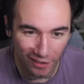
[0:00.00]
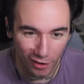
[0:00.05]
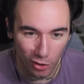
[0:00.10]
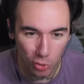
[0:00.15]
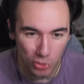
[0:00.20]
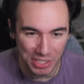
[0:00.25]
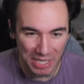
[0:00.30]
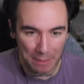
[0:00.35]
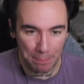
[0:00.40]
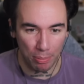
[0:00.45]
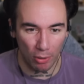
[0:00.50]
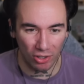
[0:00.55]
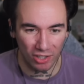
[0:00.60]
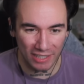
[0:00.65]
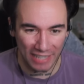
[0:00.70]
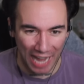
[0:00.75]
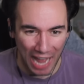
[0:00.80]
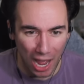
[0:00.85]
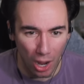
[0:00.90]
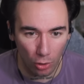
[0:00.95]
Who's he
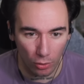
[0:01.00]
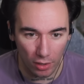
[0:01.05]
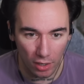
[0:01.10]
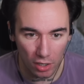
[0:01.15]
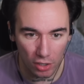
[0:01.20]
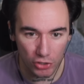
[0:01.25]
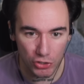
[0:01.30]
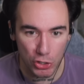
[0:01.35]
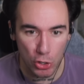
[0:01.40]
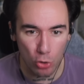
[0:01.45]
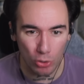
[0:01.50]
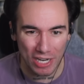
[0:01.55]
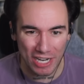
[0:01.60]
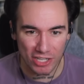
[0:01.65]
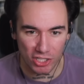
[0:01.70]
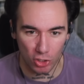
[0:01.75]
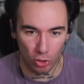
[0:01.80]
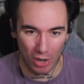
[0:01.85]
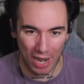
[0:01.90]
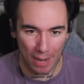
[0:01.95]
pulling out?
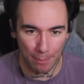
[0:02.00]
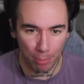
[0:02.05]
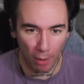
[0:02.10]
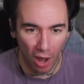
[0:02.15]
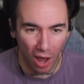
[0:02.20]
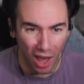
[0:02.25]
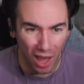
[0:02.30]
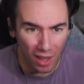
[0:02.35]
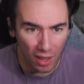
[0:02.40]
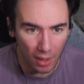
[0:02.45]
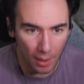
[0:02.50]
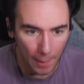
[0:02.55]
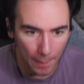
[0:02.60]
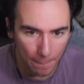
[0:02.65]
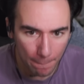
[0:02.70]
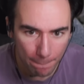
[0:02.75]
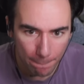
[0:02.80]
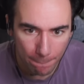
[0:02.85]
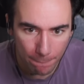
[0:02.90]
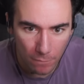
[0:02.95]
Yugi's grandpa?
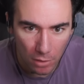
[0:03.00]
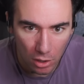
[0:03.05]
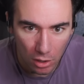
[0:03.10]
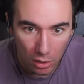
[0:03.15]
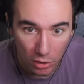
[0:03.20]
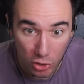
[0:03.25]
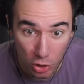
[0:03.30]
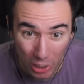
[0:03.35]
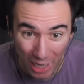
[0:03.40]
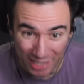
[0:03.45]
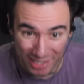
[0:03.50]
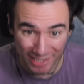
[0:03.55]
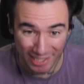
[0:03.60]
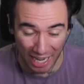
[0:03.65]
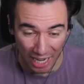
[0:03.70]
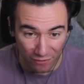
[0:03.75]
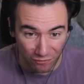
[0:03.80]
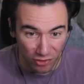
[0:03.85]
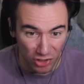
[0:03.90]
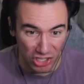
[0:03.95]
You got
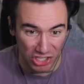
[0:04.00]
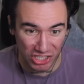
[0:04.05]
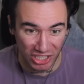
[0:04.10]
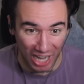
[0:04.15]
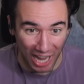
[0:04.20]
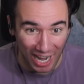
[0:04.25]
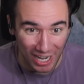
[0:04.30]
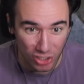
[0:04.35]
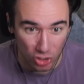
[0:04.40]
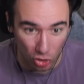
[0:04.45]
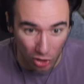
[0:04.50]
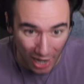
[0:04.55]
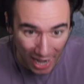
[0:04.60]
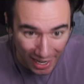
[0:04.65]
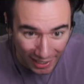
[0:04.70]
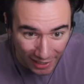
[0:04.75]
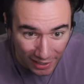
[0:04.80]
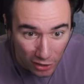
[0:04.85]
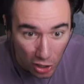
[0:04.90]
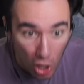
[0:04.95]
Slifer the Sky
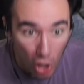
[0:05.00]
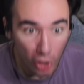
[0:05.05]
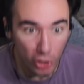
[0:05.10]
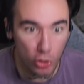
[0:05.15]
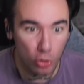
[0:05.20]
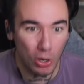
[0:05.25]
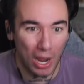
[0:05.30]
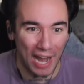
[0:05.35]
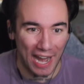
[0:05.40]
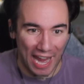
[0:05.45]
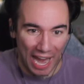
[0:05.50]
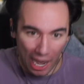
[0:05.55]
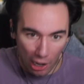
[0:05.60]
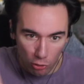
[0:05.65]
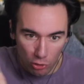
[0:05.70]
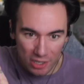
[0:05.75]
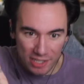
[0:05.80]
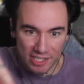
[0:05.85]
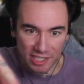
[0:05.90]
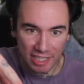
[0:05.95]
Dragon? You got
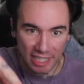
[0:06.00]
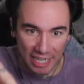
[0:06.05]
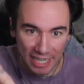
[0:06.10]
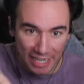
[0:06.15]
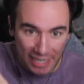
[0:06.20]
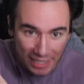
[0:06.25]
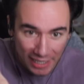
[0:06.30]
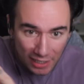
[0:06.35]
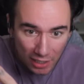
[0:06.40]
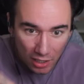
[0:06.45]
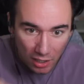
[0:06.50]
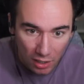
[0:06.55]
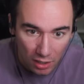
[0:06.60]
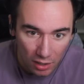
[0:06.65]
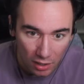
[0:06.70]
Aaron's key?